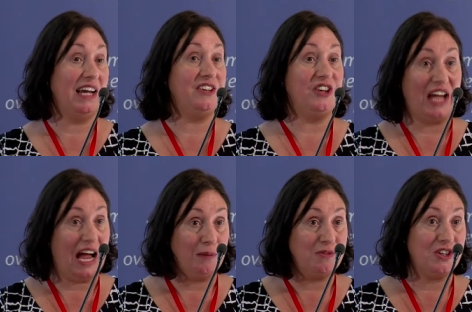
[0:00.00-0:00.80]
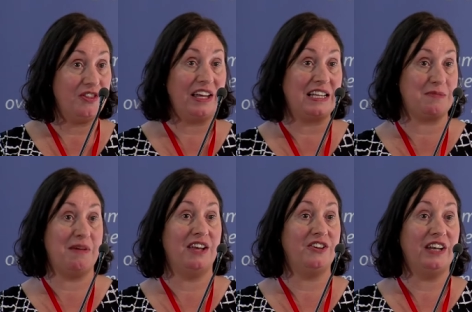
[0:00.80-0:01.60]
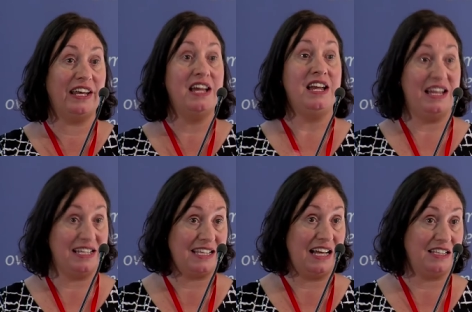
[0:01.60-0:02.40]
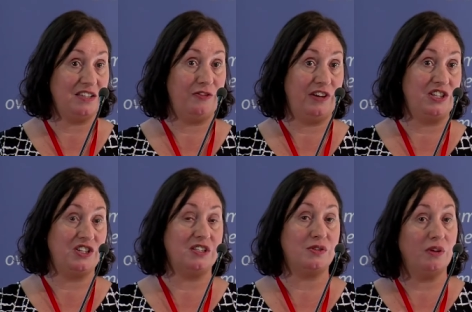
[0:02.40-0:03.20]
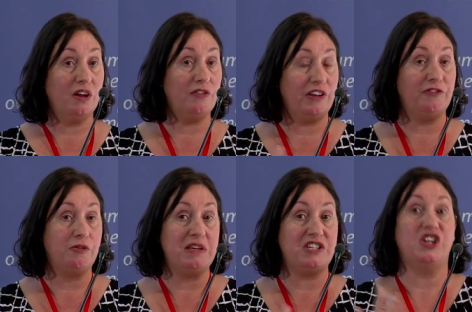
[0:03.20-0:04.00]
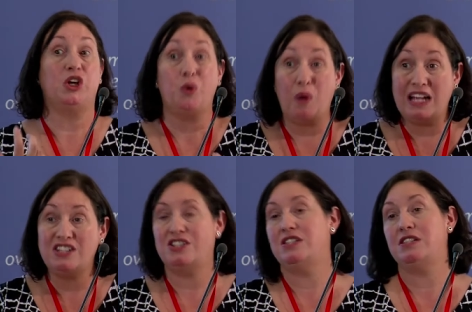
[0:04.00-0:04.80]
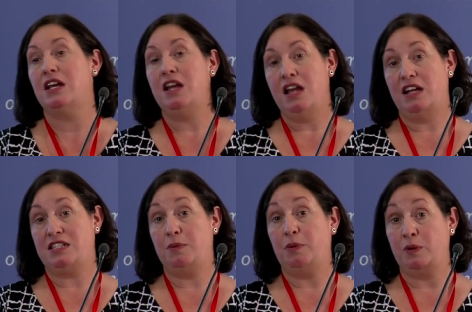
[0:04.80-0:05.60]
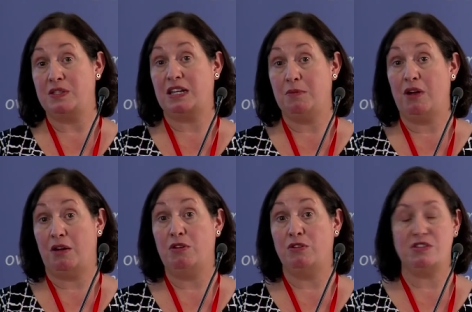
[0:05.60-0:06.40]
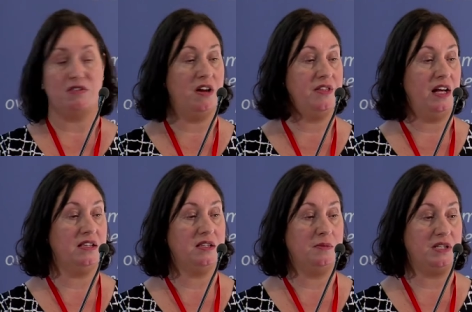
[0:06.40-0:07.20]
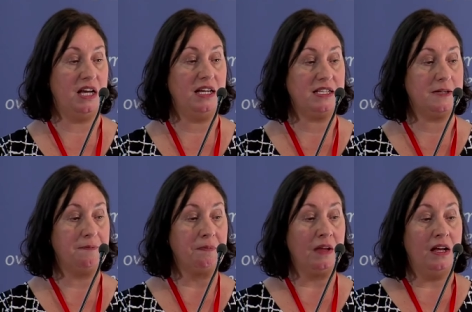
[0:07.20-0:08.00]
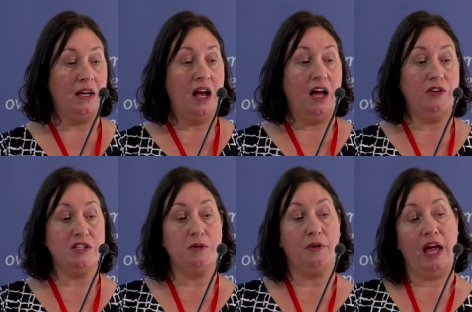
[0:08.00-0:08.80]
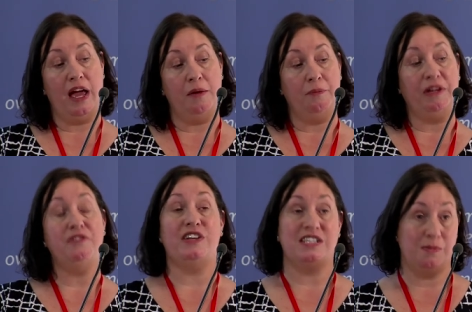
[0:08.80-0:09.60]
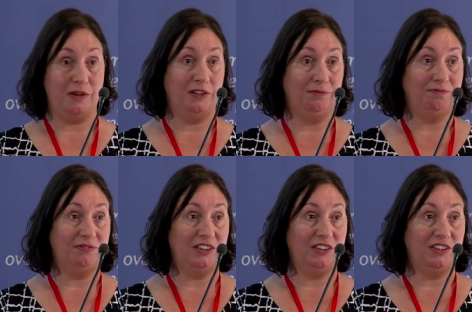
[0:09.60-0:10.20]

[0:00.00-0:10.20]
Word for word: Can you capture things manually? Is that sufficient? So a lot of information and questions, I suppose, can arose around that subject. And also um, being visible,